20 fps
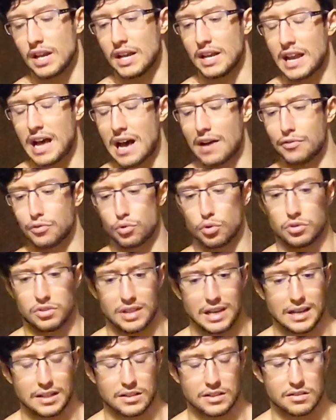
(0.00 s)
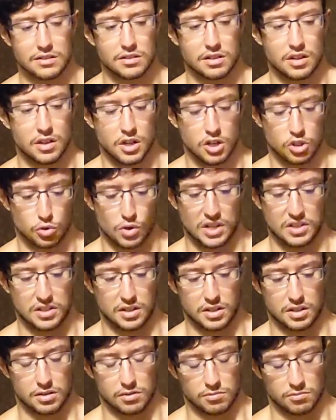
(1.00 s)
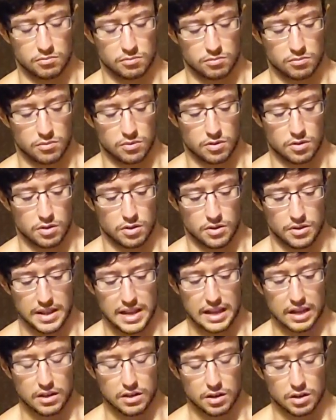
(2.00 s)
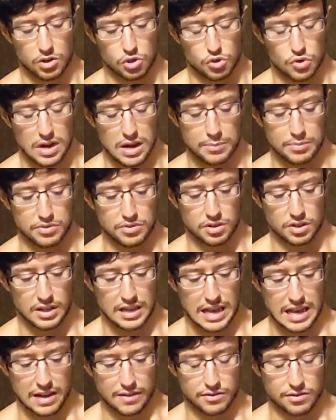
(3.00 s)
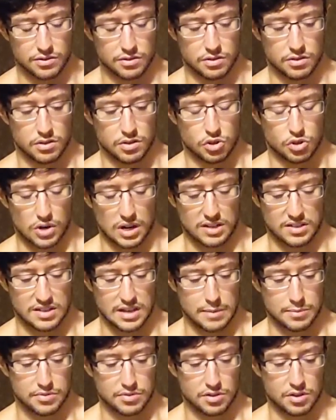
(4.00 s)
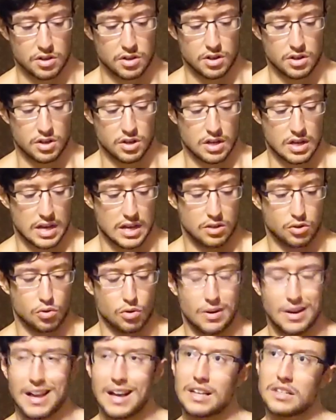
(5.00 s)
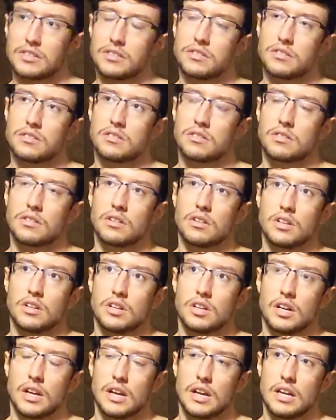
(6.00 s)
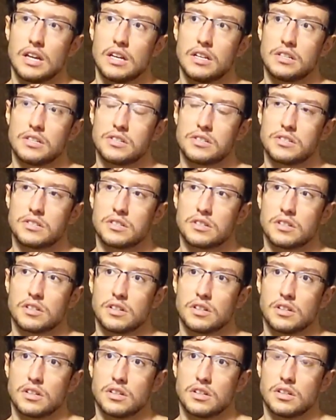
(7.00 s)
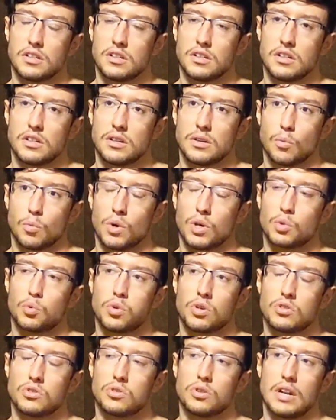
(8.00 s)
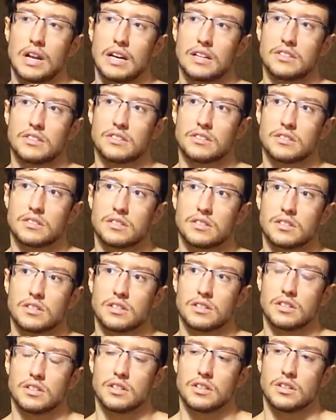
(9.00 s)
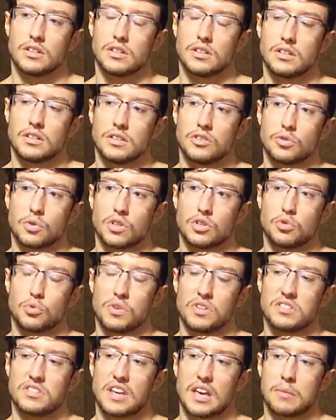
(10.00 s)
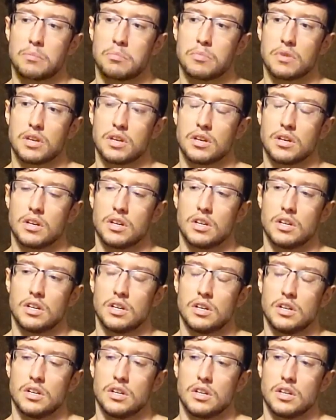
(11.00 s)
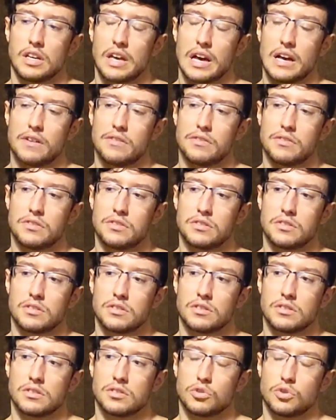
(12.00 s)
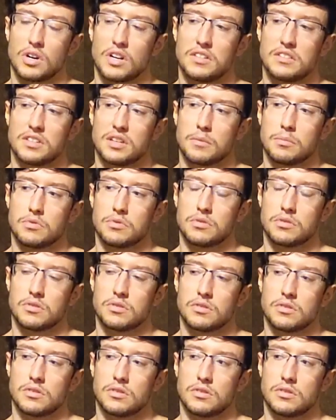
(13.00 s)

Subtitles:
And after that, so I did neck, traps, calves, triceps. And the last is, what was the last? It's going to escape me. Calves, triceps.